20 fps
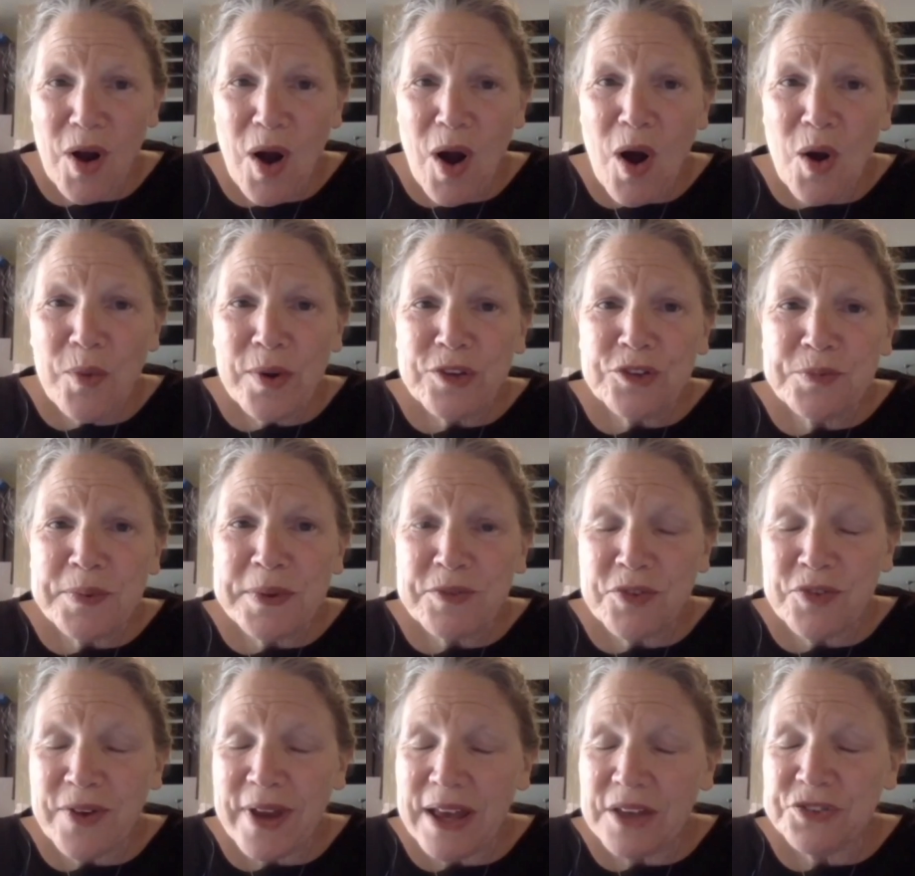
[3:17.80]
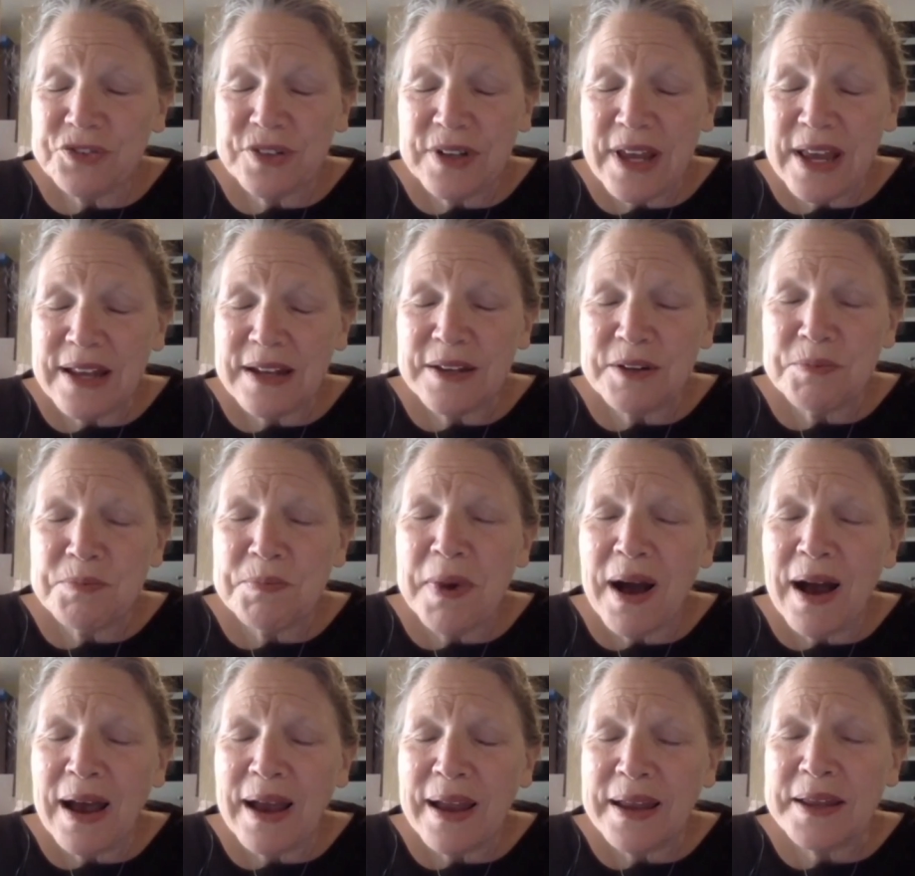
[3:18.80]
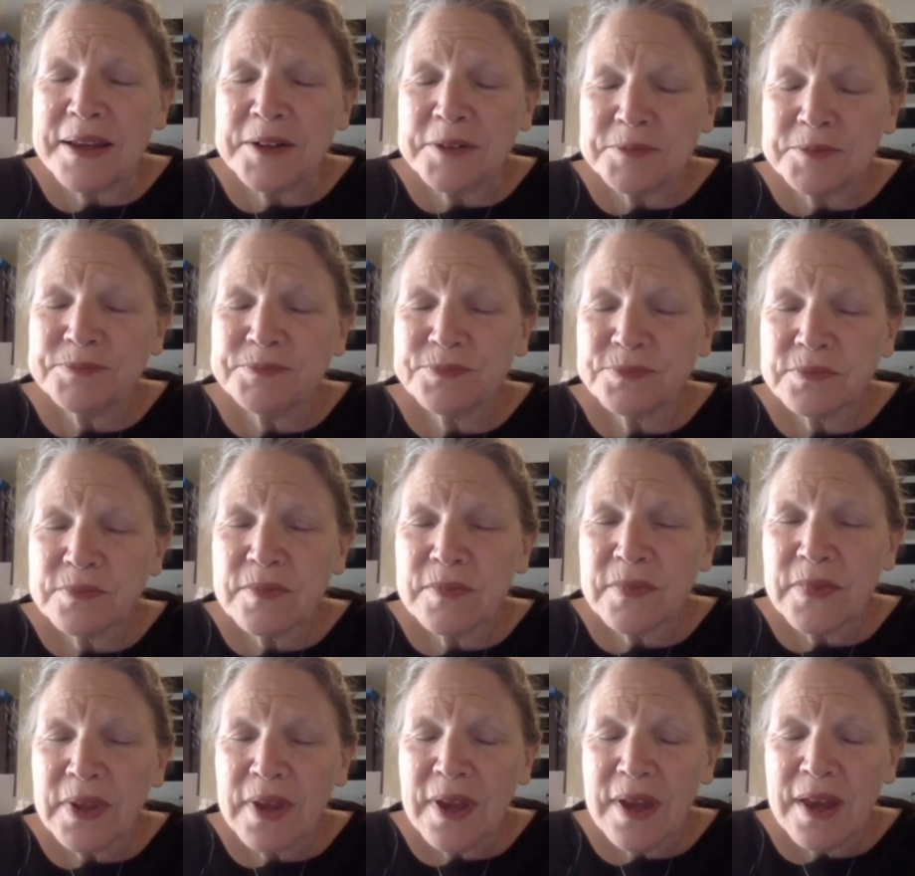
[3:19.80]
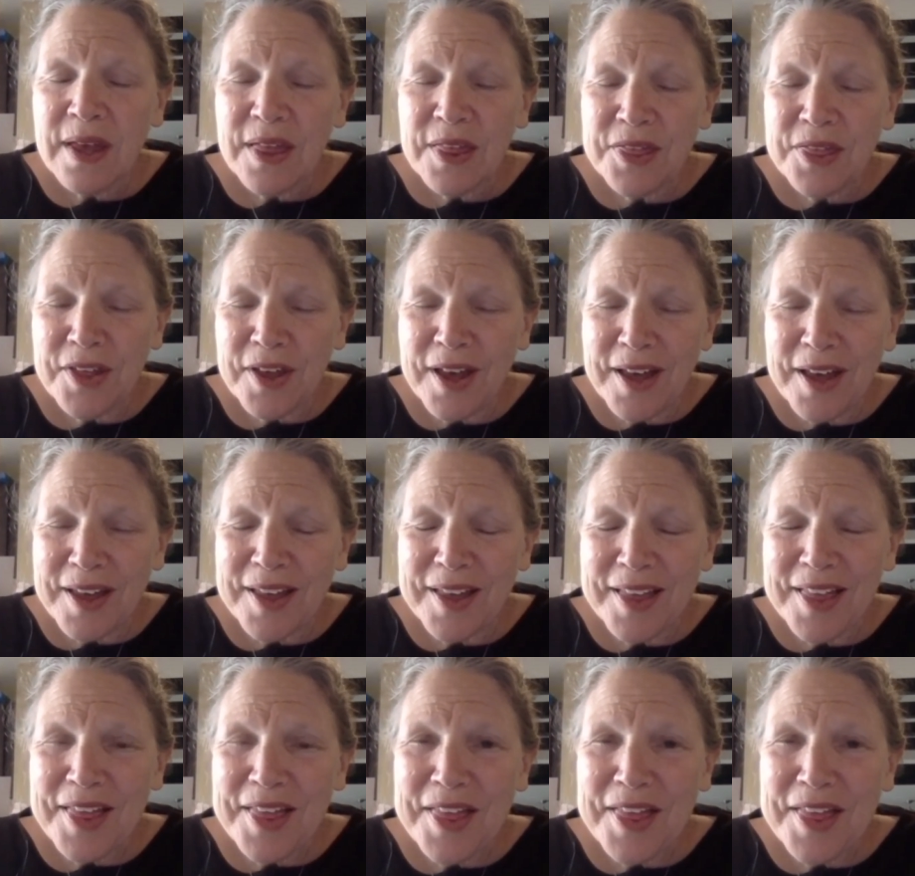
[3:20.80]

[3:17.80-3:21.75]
always been fascinated by the